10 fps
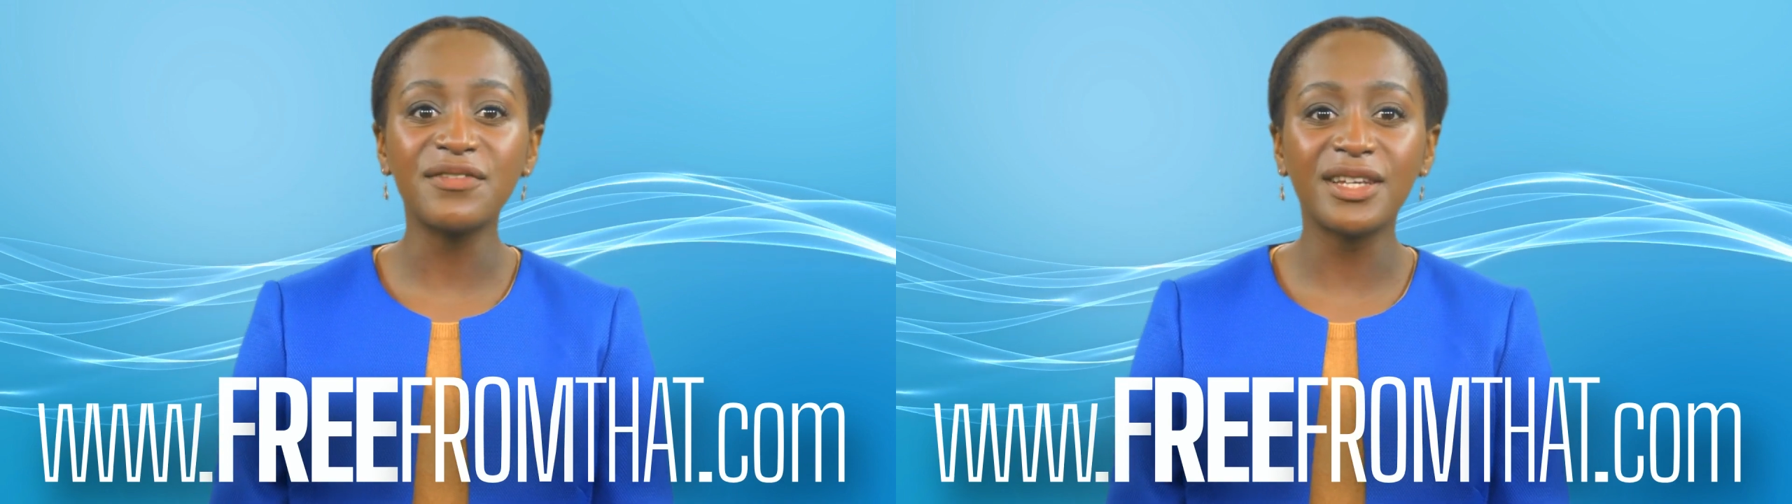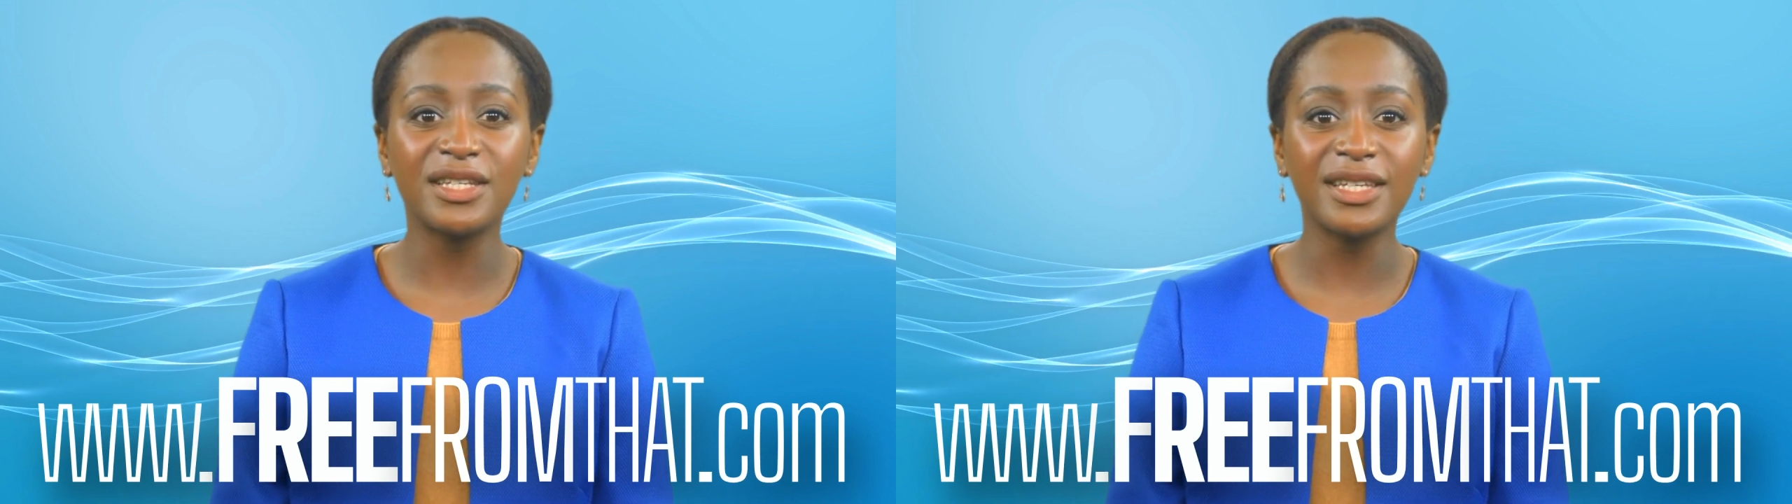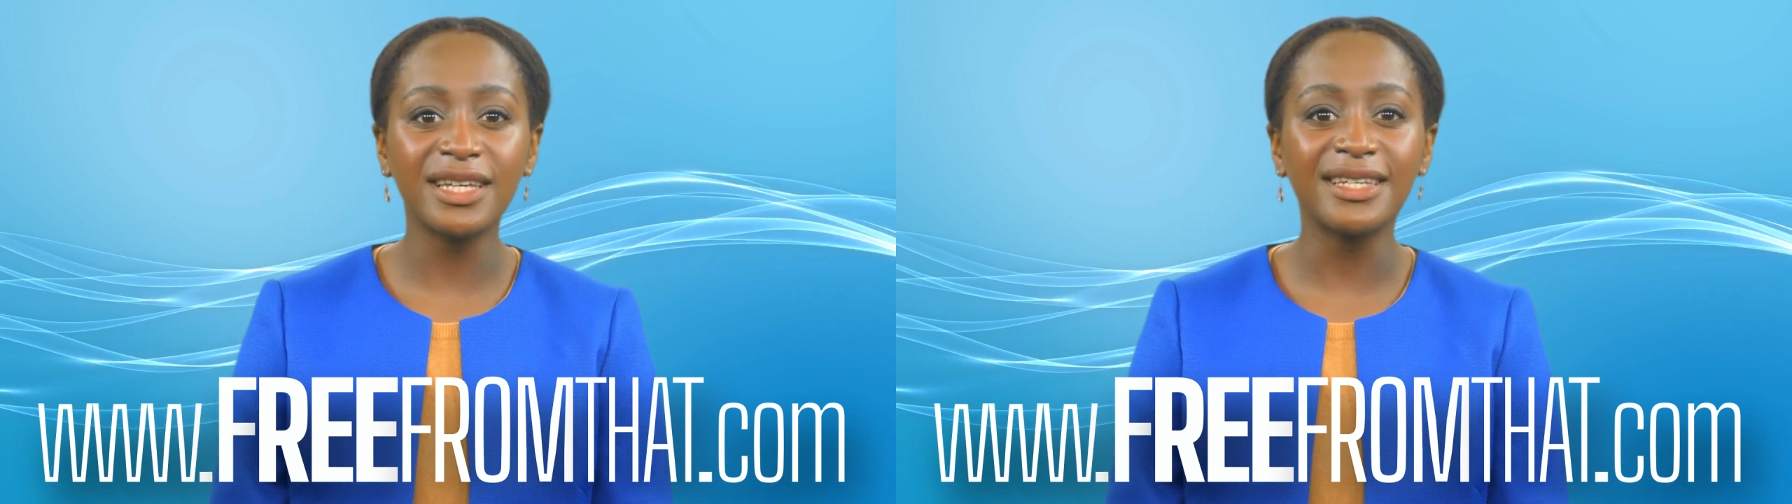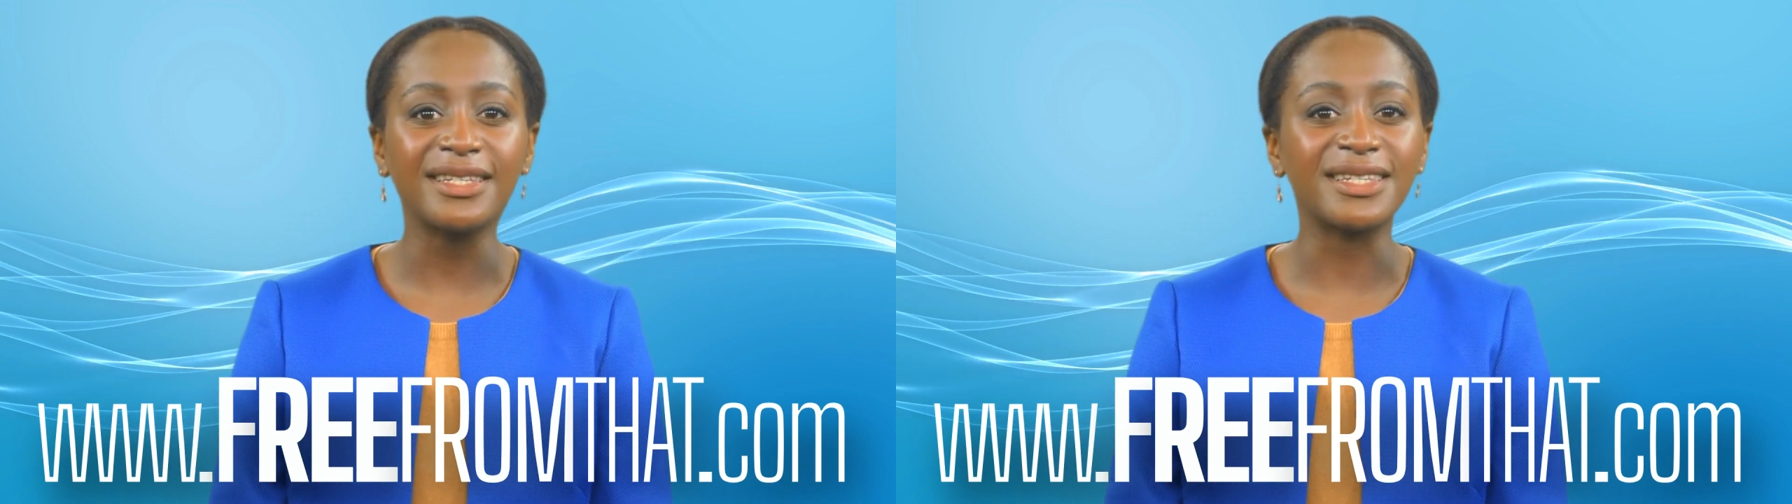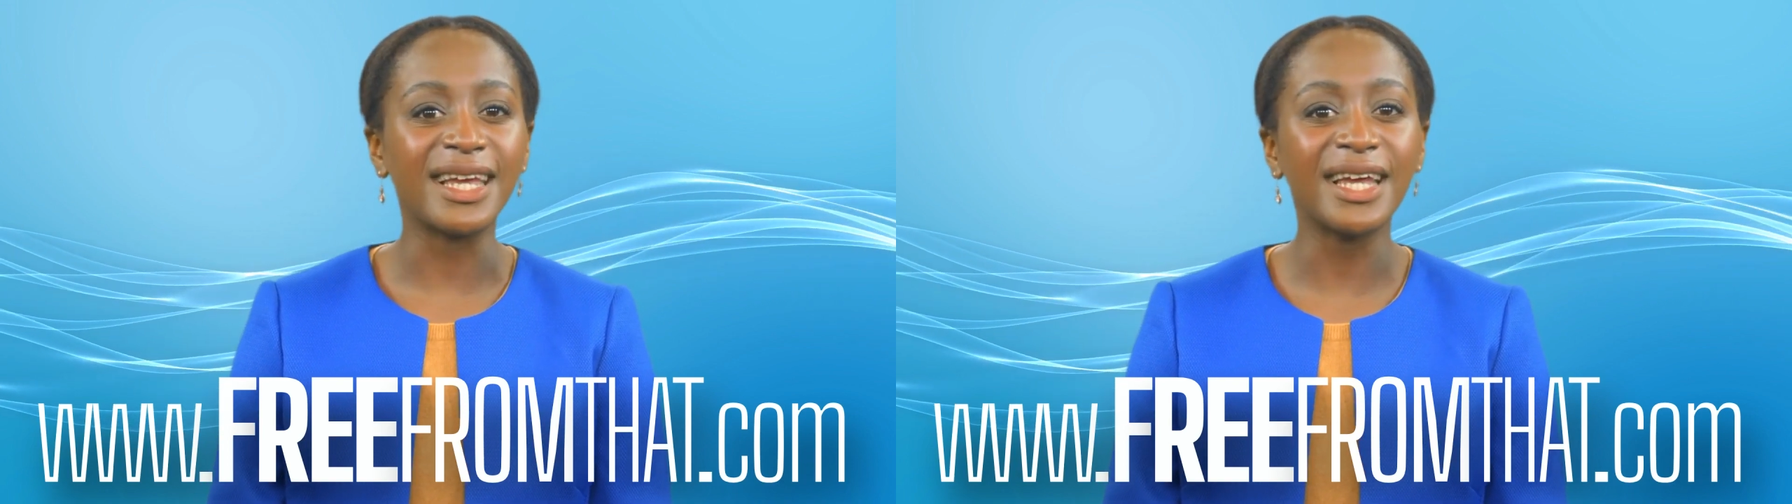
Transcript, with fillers: of engineers,